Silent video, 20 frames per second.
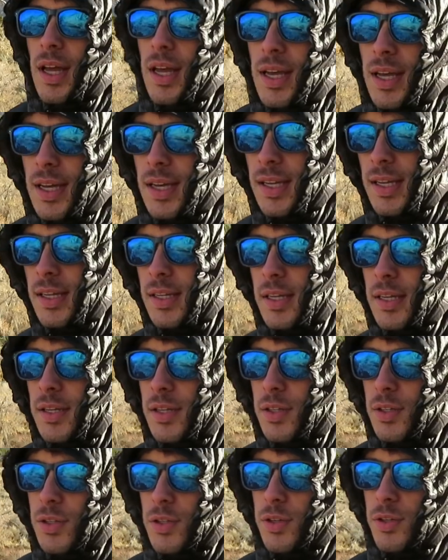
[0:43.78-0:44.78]
and
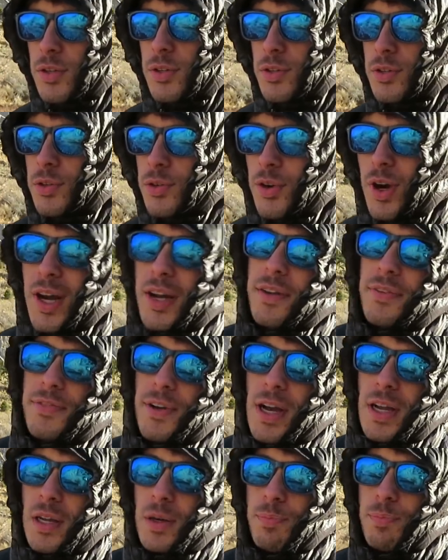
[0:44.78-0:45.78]
try to
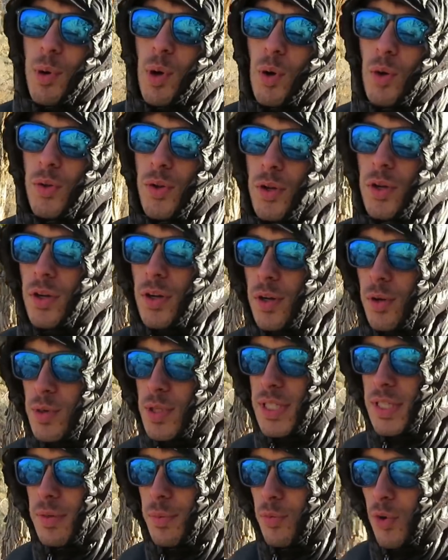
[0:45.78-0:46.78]
find a boulder
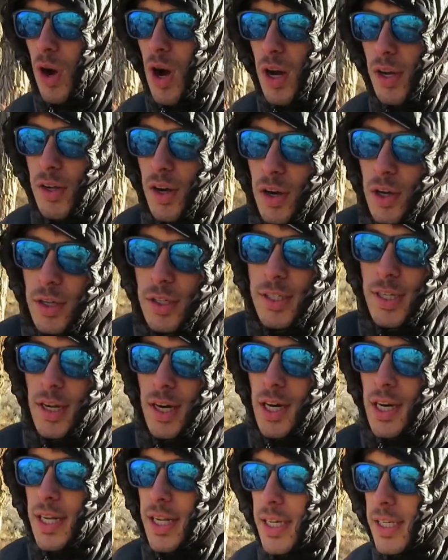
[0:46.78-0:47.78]
with some rock art
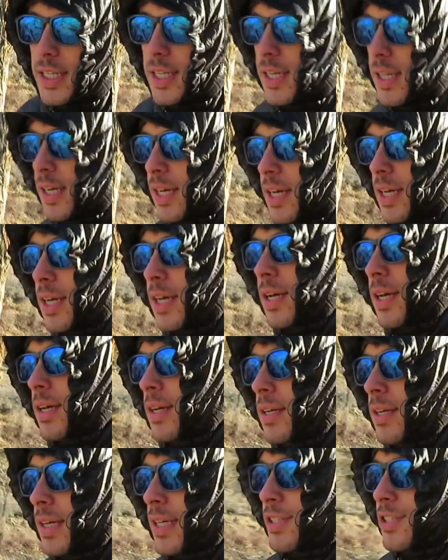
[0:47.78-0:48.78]
on it.
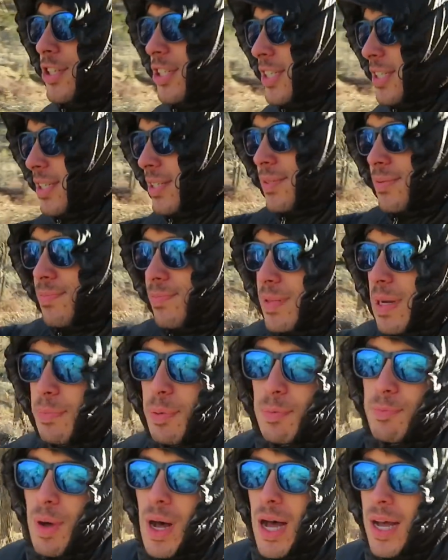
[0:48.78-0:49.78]
It's just a
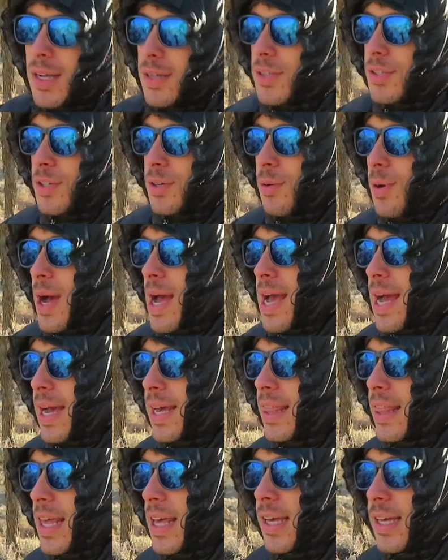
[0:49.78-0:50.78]
couple miles away,
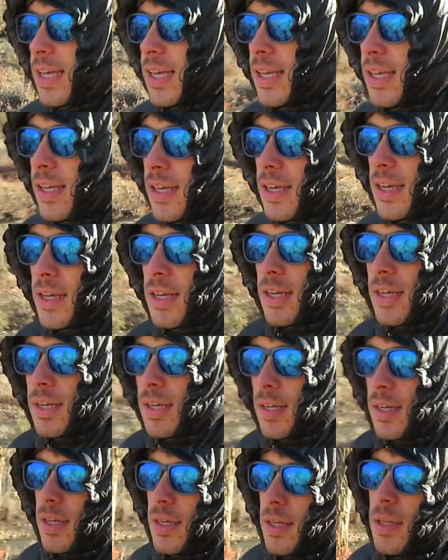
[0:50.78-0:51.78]
I think.
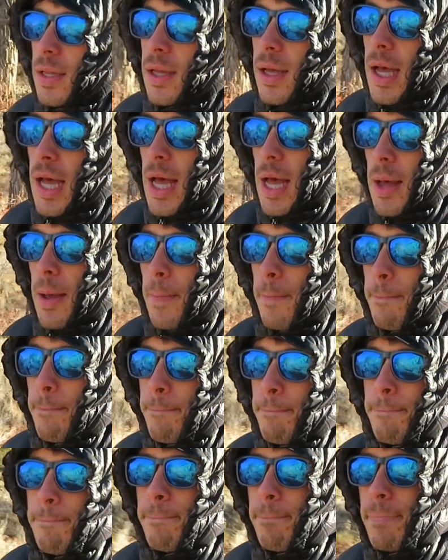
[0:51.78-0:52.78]
Yeah,
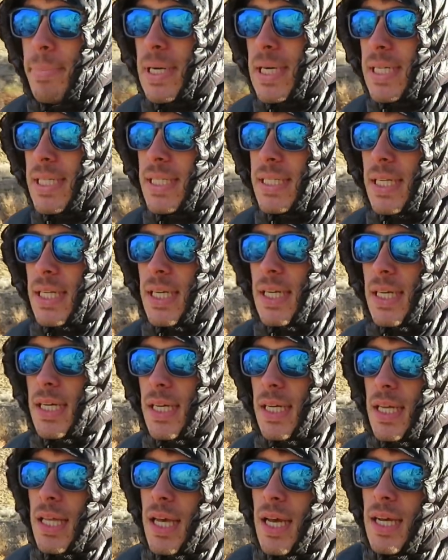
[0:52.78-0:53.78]

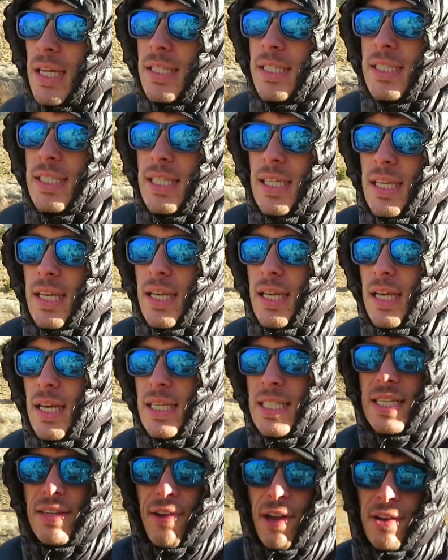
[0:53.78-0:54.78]
let's see
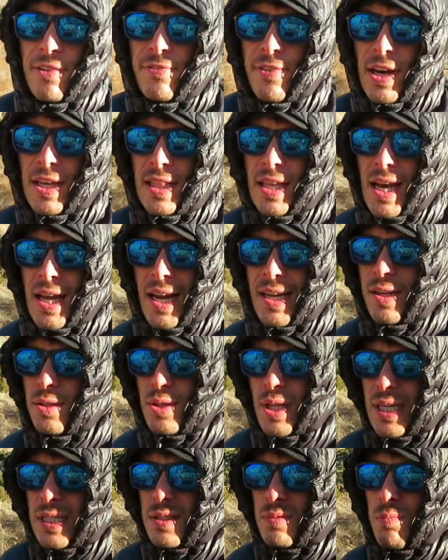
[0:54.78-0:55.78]
if I can find that. I
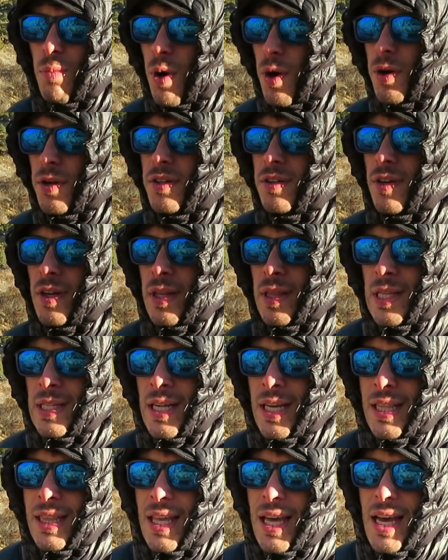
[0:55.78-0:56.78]
don't think it's marked or anything
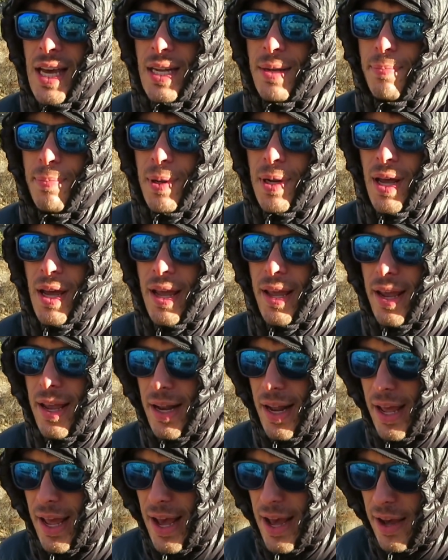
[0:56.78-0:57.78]
like that, but
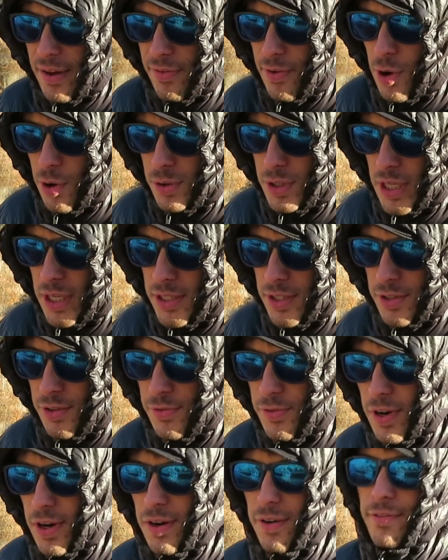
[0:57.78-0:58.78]
I have only just
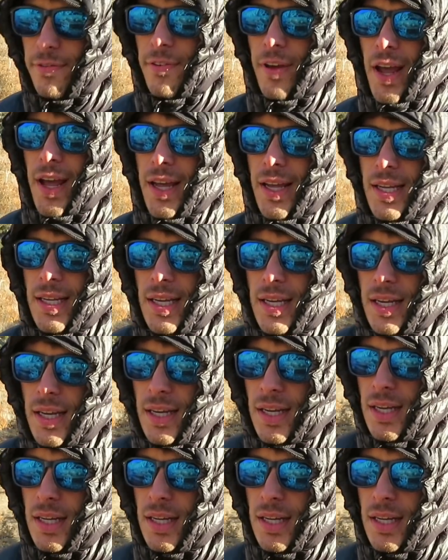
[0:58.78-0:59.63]
very vague